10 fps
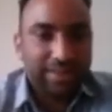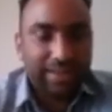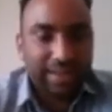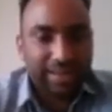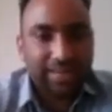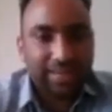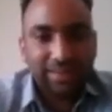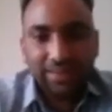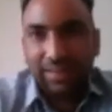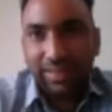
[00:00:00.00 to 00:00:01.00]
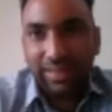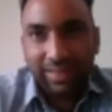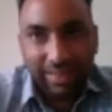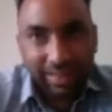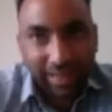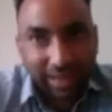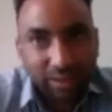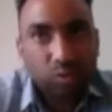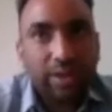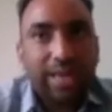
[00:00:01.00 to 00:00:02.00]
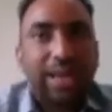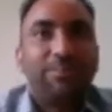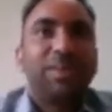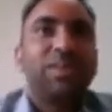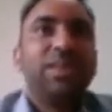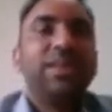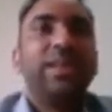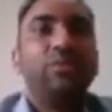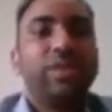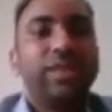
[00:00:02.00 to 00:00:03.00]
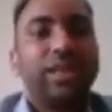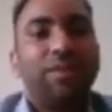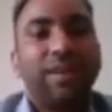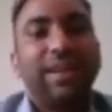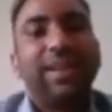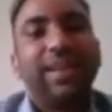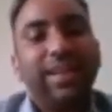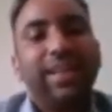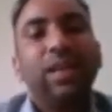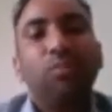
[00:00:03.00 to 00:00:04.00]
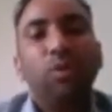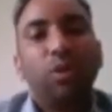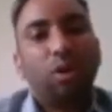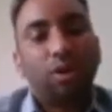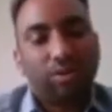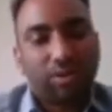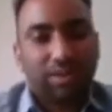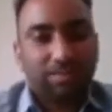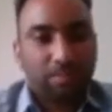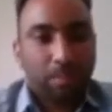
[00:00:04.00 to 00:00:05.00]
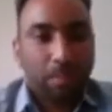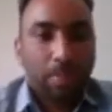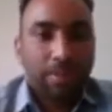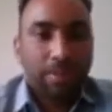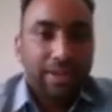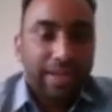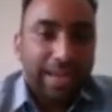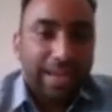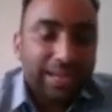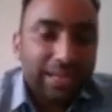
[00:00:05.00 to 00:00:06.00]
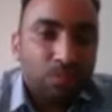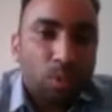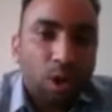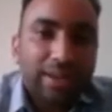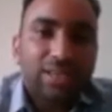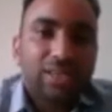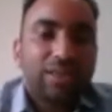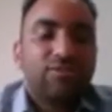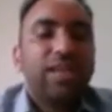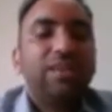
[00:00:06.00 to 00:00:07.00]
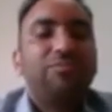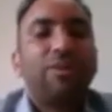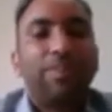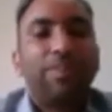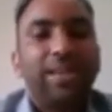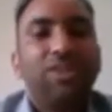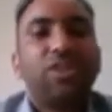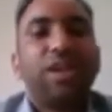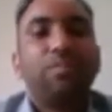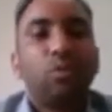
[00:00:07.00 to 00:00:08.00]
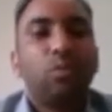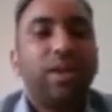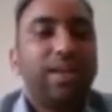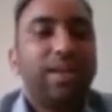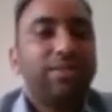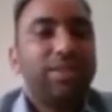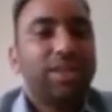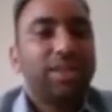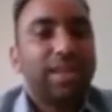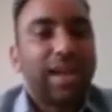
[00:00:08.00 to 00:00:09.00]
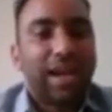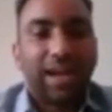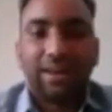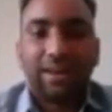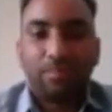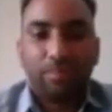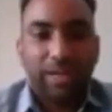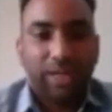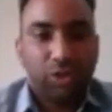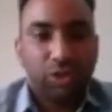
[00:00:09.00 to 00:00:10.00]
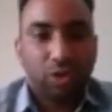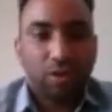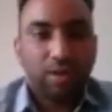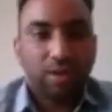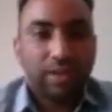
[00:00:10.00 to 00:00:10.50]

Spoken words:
And it can also help us in reducing our input cost. And important substrate for paddy mushroom cultivation are paddy straw,